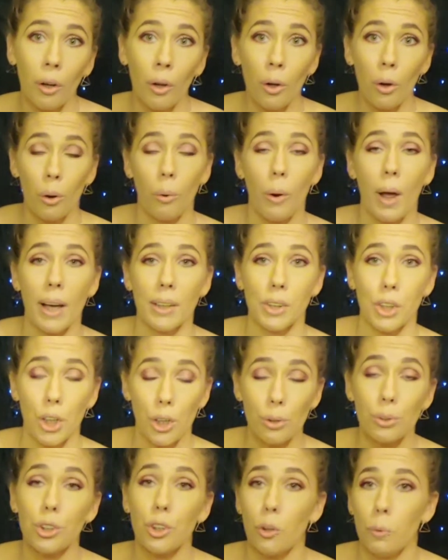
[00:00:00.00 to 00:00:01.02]
who has a
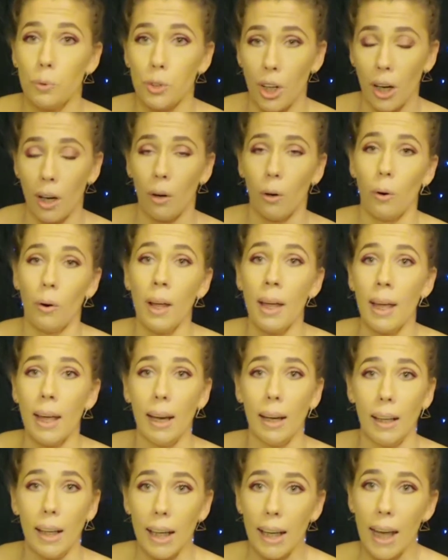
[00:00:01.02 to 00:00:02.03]
YouTube channel,
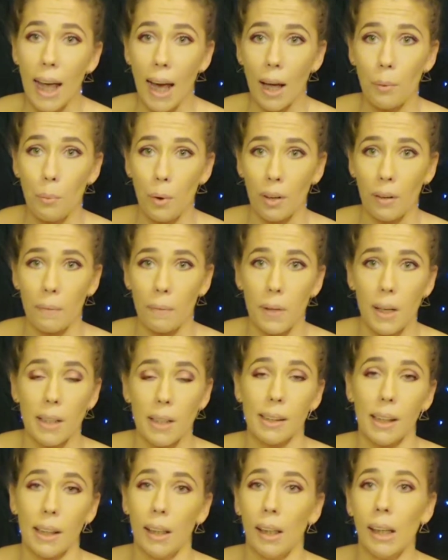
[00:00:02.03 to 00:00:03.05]
and he had one of these,
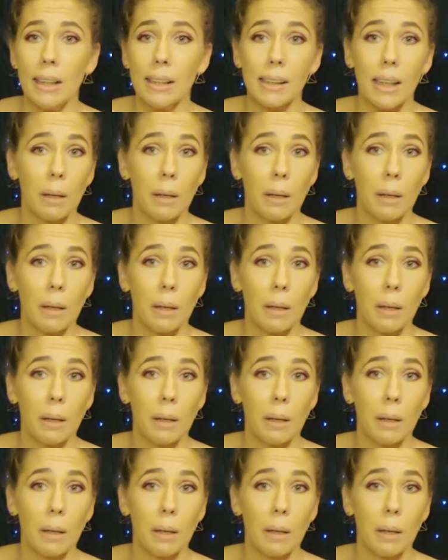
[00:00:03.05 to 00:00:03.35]
and he said